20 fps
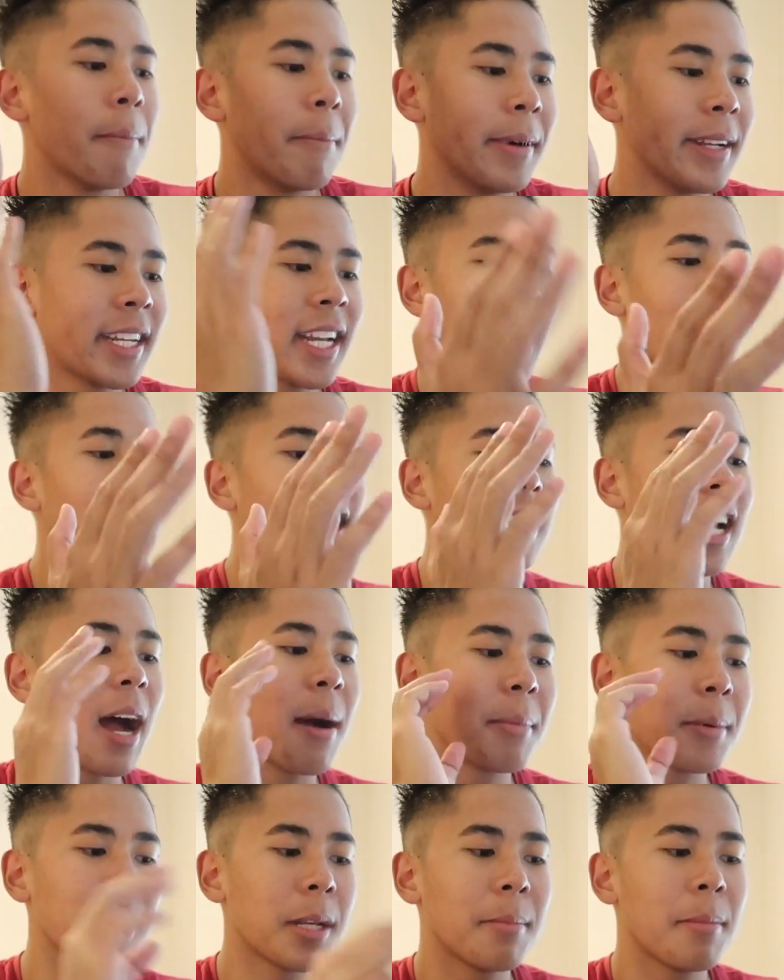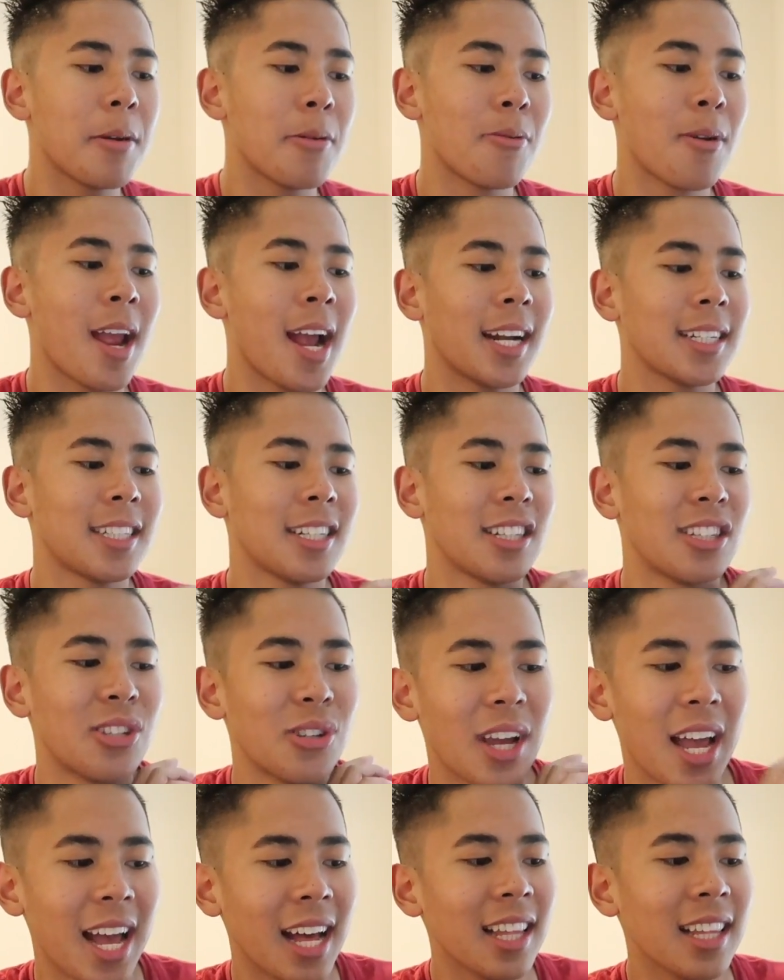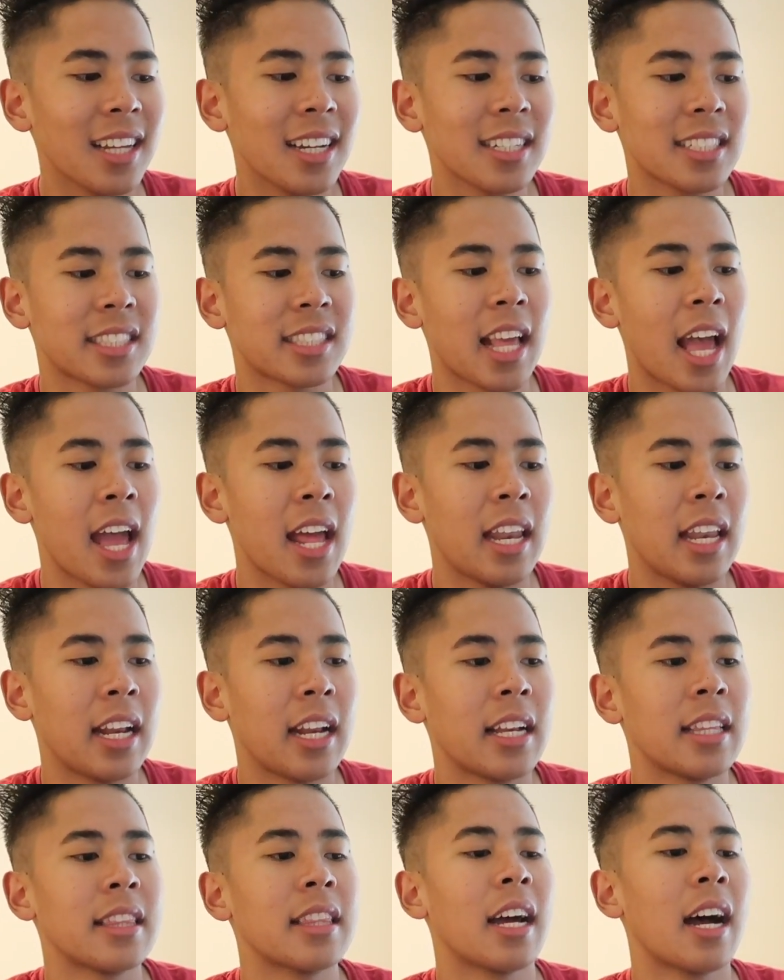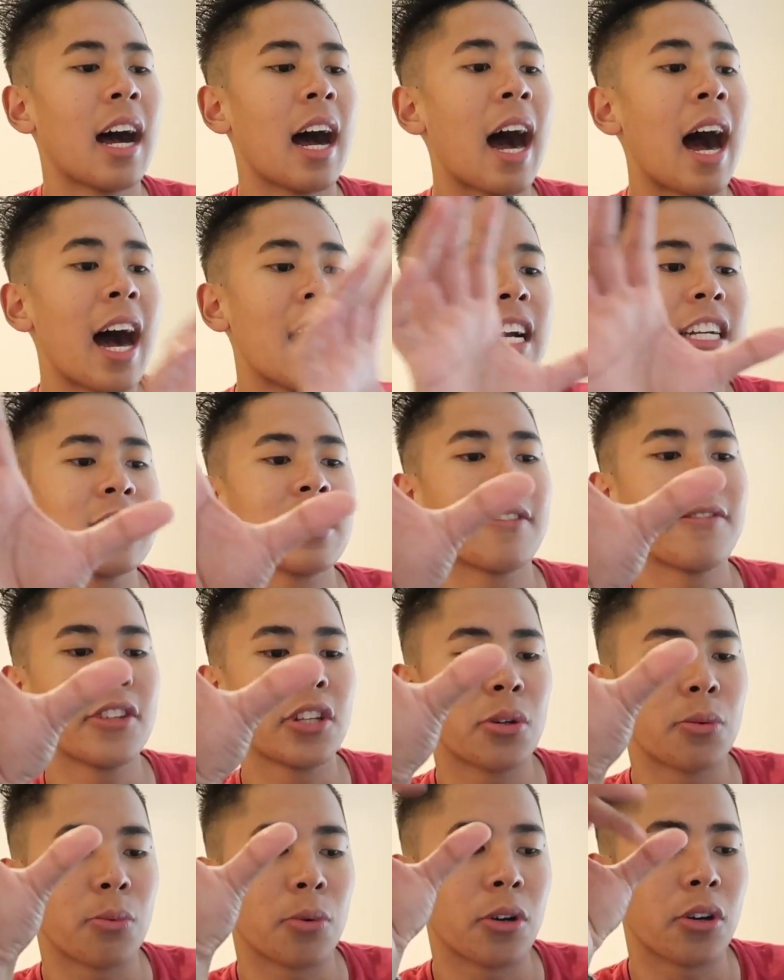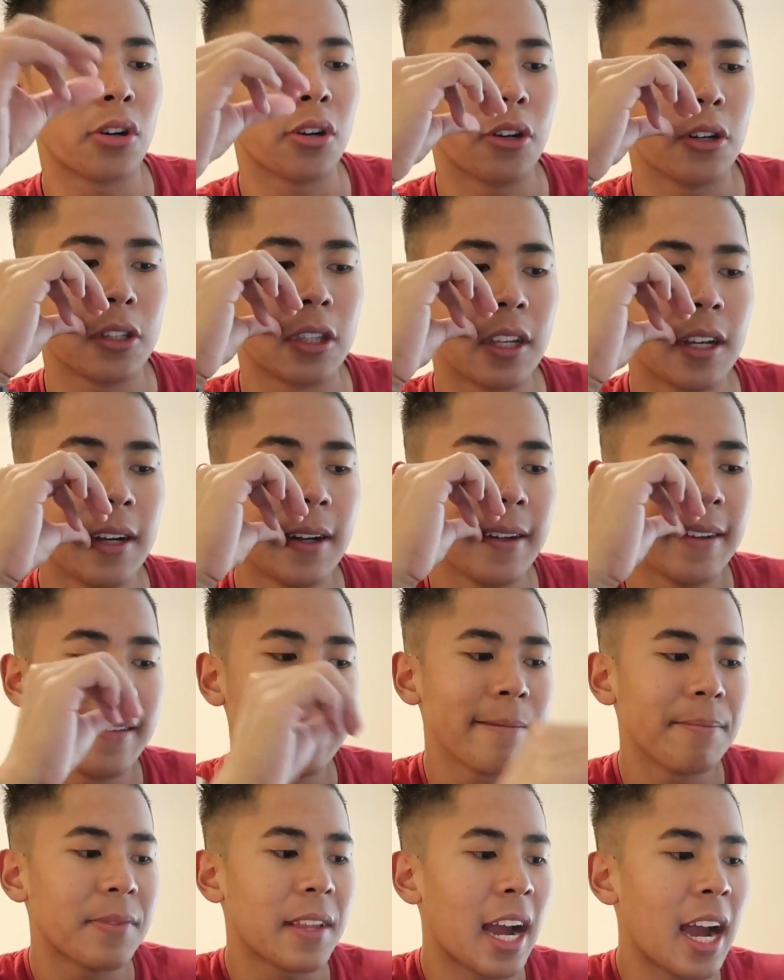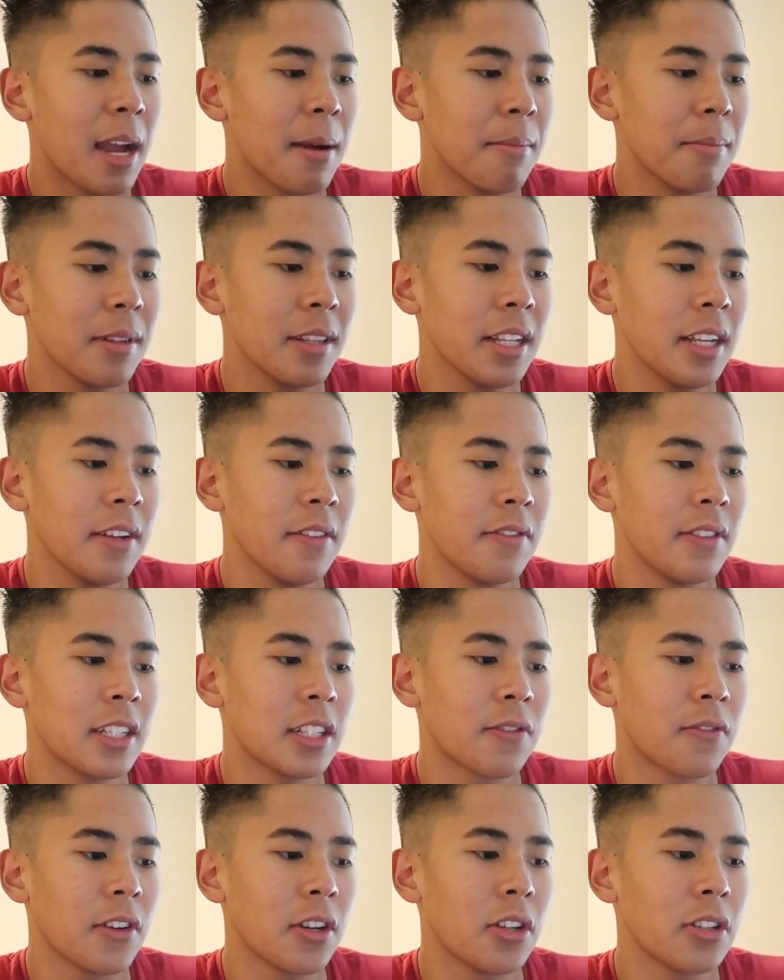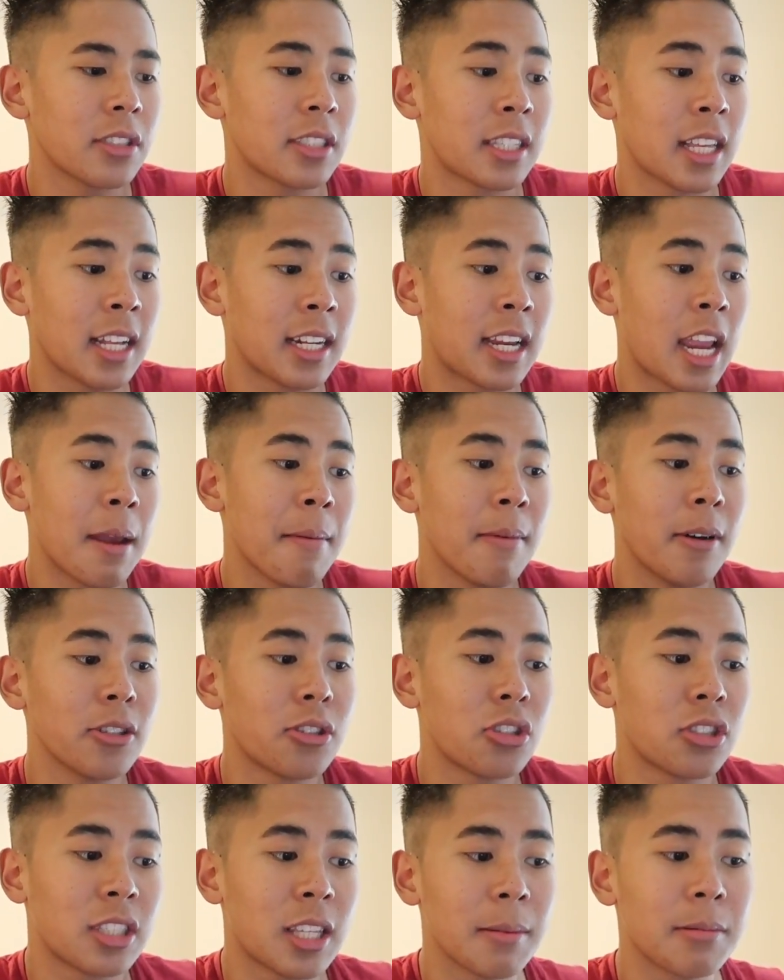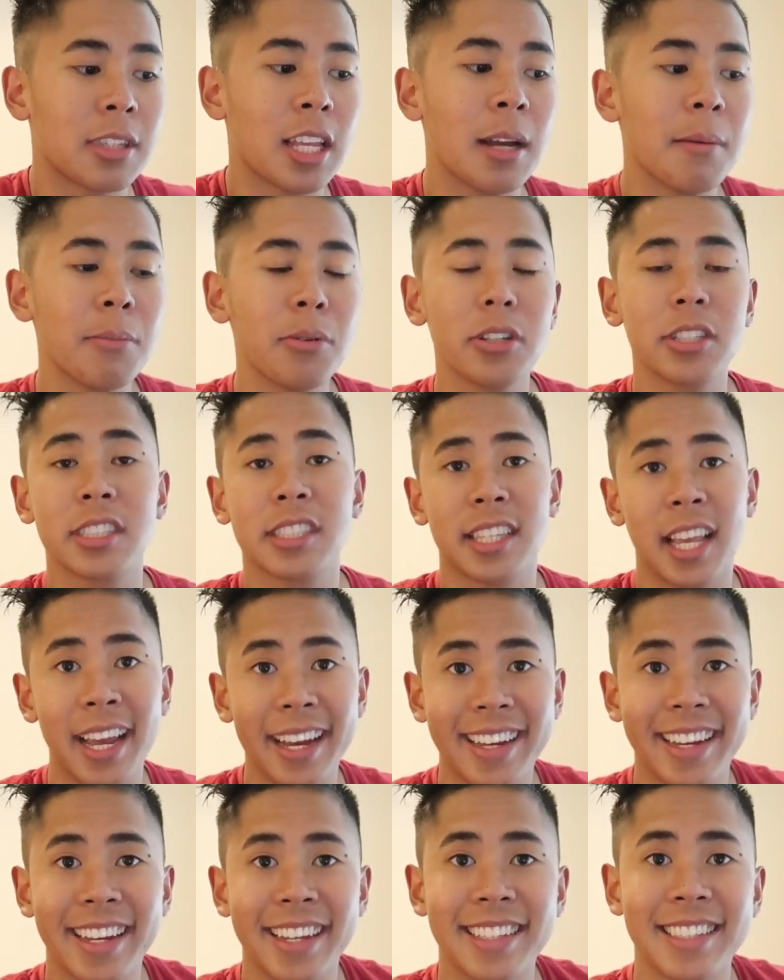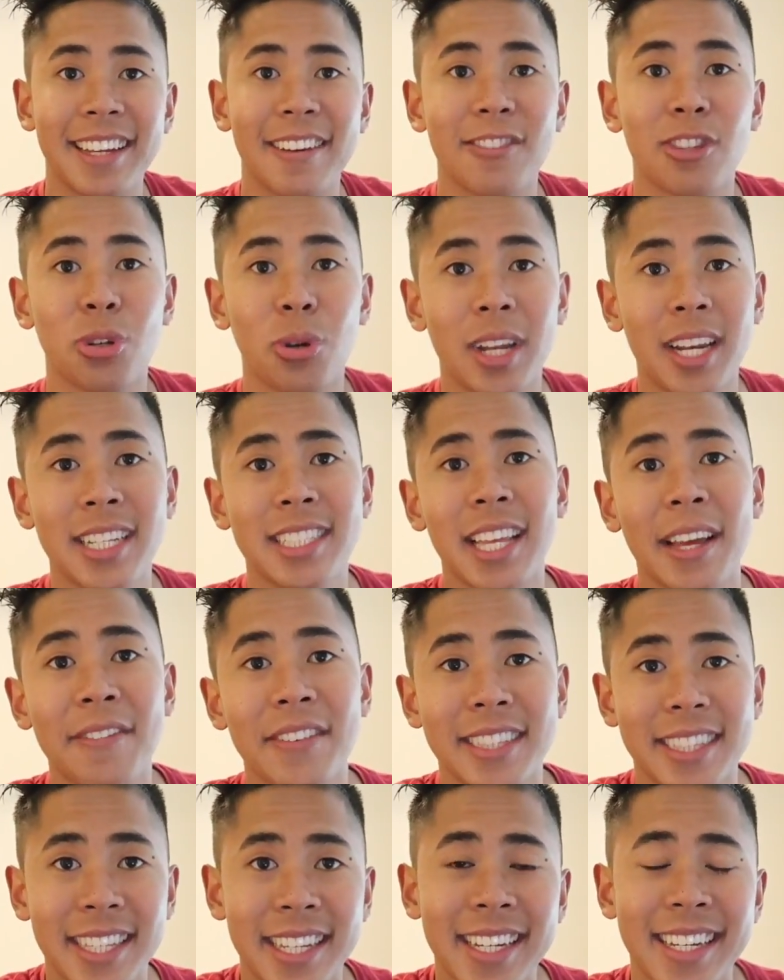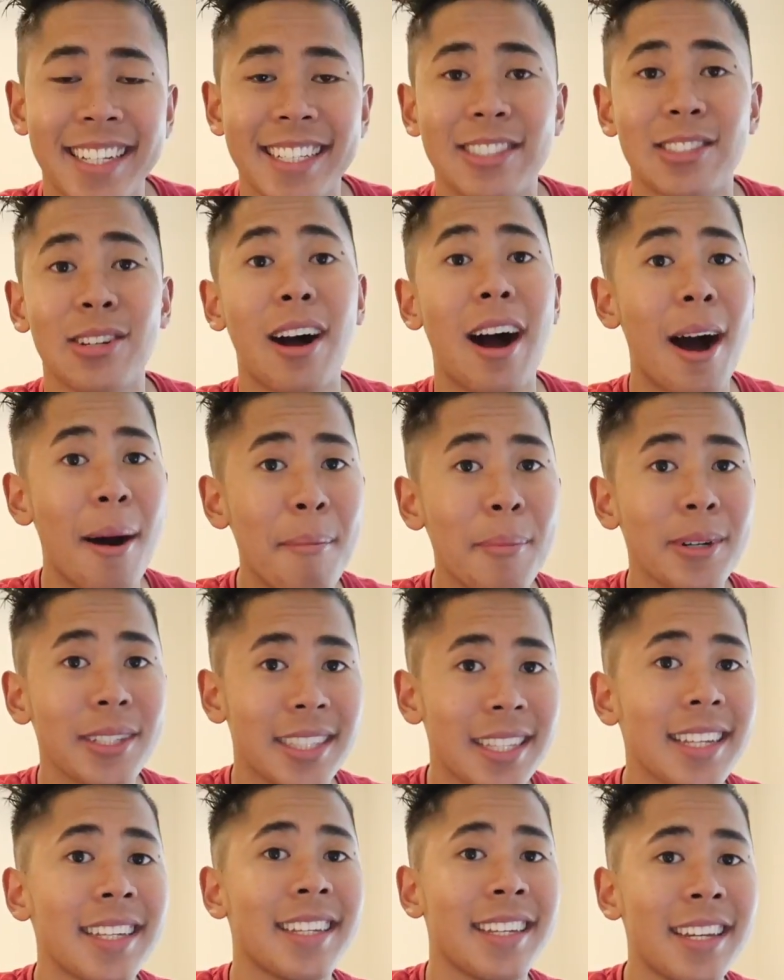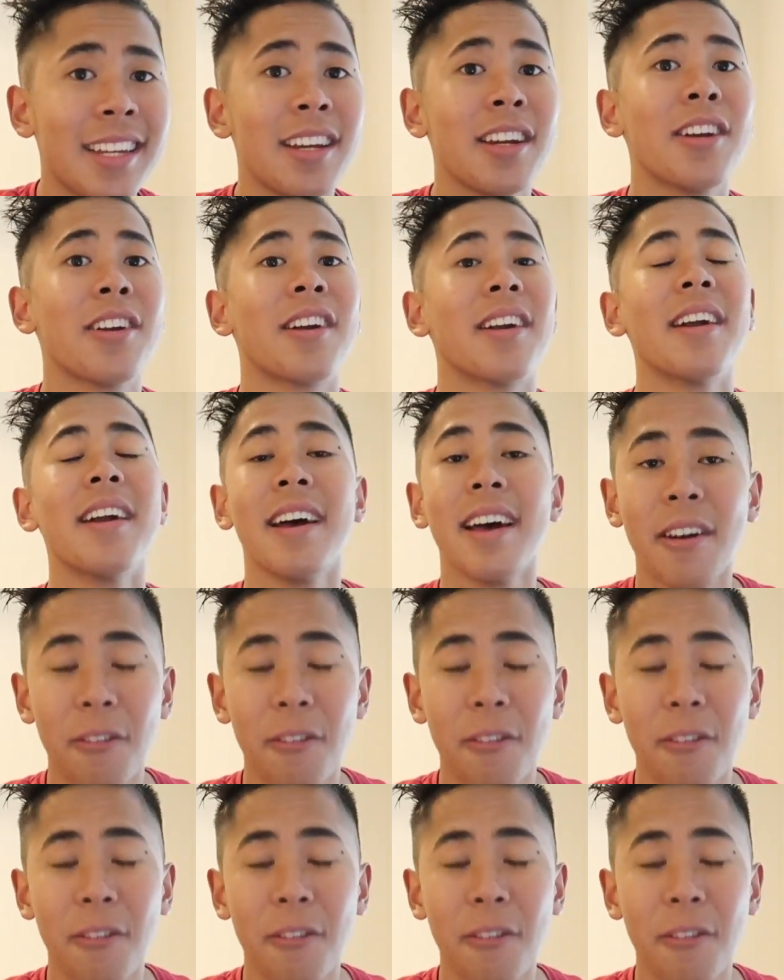But guys, I'm gonna be reacting to Ella standing in the eyes of the world. I believe this video set came out September 2nd of 2017, so almost a year